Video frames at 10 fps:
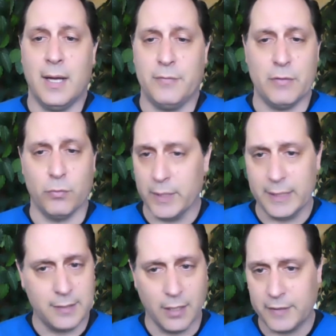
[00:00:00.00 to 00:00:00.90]
uh, if you have a
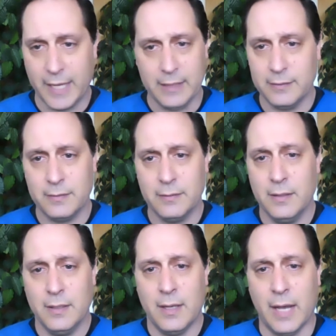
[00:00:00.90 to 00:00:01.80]
really tough case,
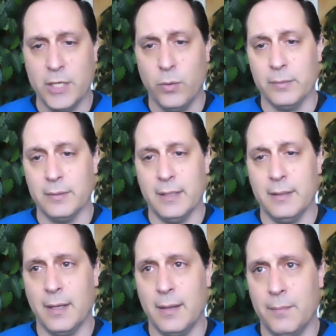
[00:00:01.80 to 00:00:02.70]
I know in,
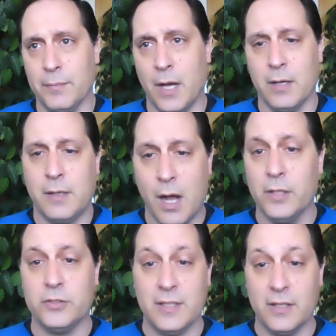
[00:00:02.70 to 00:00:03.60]
in um,
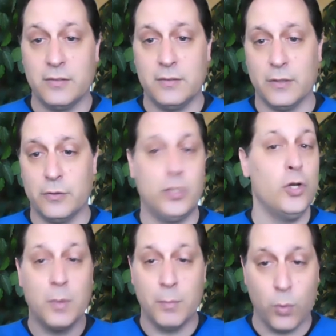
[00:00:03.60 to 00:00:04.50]
oncology, there's, there's
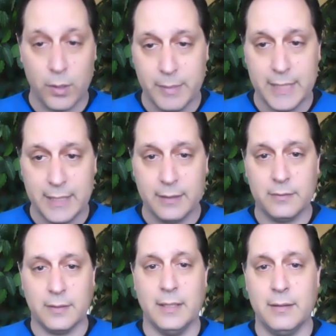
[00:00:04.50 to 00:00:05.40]
tumor board
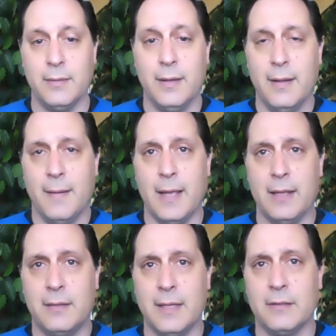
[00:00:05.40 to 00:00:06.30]
meetings and,
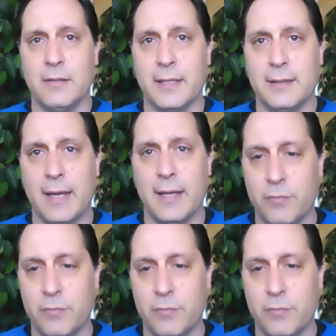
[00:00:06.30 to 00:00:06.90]
and things like that.